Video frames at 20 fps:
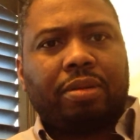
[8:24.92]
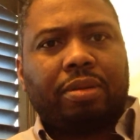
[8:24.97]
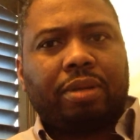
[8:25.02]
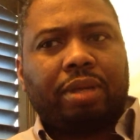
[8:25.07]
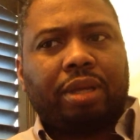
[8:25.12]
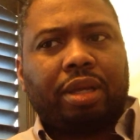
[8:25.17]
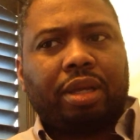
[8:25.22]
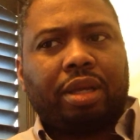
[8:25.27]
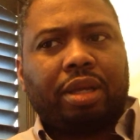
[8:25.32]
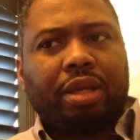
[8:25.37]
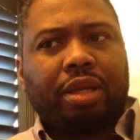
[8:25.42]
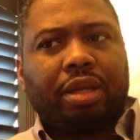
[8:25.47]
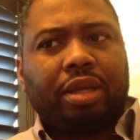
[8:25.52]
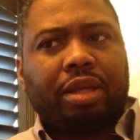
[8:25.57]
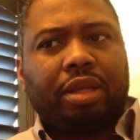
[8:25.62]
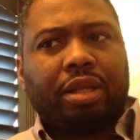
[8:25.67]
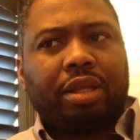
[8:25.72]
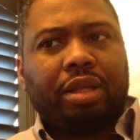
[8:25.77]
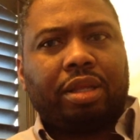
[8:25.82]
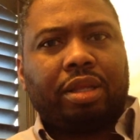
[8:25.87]

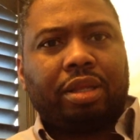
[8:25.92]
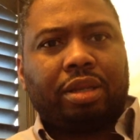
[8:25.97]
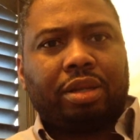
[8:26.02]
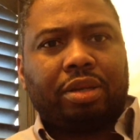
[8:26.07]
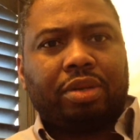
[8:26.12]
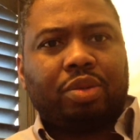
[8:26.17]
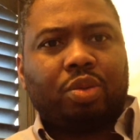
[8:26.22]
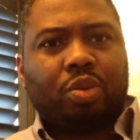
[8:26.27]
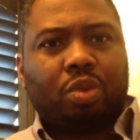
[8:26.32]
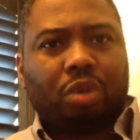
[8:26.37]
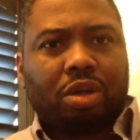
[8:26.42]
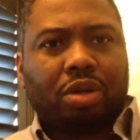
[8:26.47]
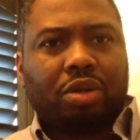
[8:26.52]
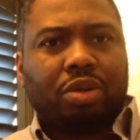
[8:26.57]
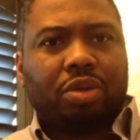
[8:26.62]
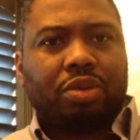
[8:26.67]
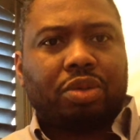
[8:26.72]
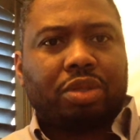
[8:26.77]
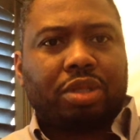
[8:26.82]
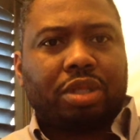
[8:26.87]
And there's
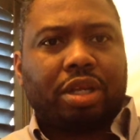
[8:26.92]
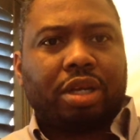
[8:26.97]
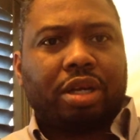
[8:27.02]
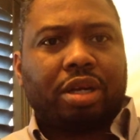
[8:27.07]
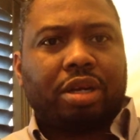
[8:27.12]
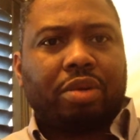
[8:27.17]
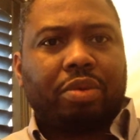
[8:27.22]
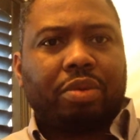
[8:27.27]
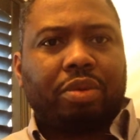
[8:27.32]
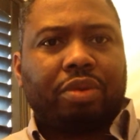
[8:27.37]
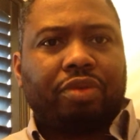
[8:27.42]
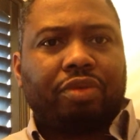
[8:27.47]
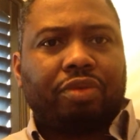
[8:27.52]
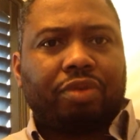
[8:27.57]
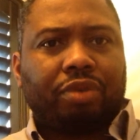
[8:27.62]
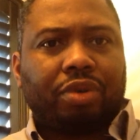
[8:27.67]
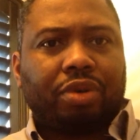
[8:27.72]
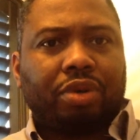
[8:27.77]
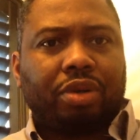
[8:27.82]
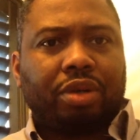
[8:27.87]
walls there with
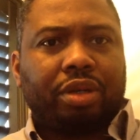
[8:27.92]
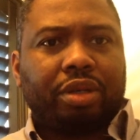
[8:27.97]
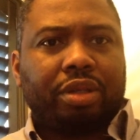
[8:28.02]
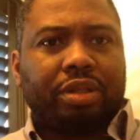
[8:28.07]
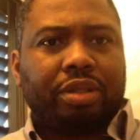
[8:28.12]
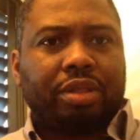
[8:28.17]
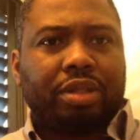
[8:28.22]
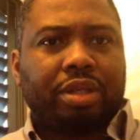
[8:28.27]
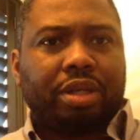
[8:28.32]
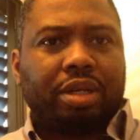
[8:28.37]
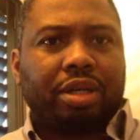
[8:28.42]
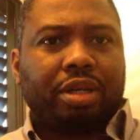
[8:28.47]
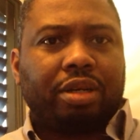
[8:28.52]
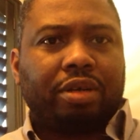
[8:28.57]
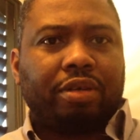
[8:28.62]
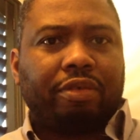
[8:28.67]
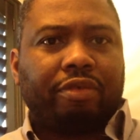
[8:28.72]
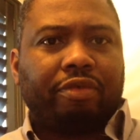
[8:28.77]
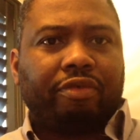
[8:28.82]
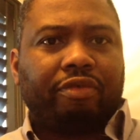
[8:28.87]
drawings
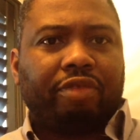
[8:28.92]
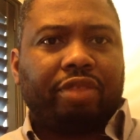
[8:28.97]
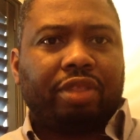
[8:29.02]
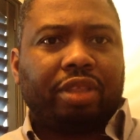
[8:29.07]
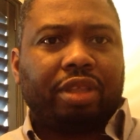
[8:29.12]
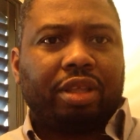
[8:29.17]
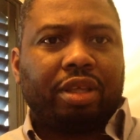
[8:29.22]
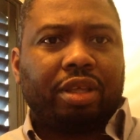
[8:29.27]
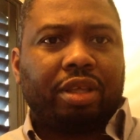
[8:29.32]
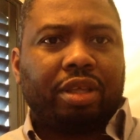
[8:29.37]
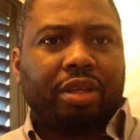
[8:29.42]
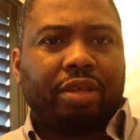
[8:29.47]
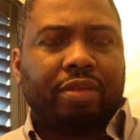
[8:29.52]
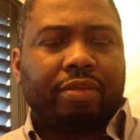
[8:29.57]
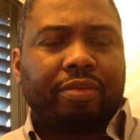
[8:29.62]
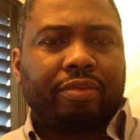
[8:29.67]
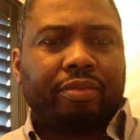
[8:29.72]
of the